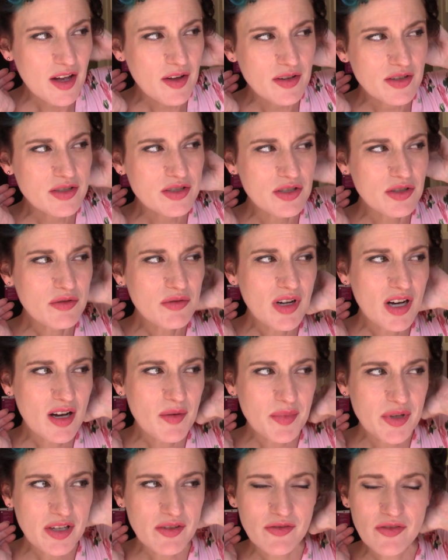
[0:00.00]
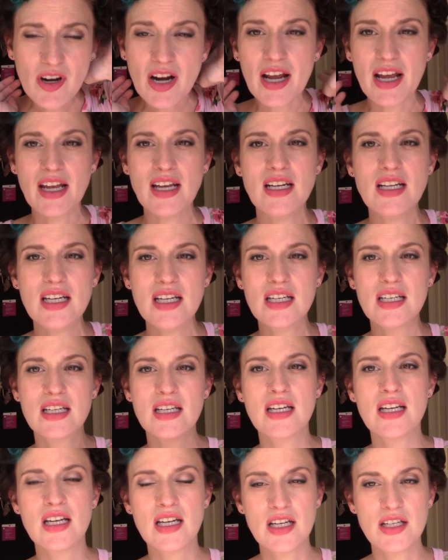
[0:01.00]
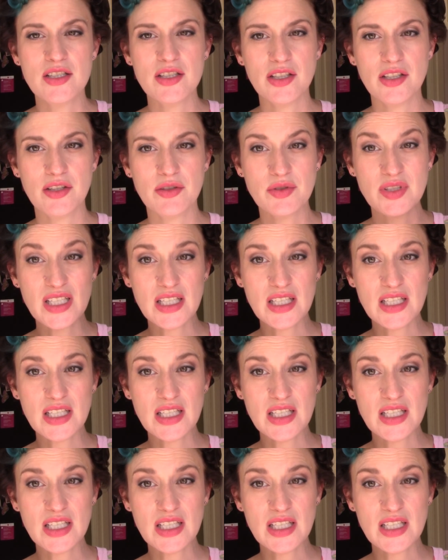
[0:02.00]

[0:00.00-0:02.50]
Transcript: do not be afraid to use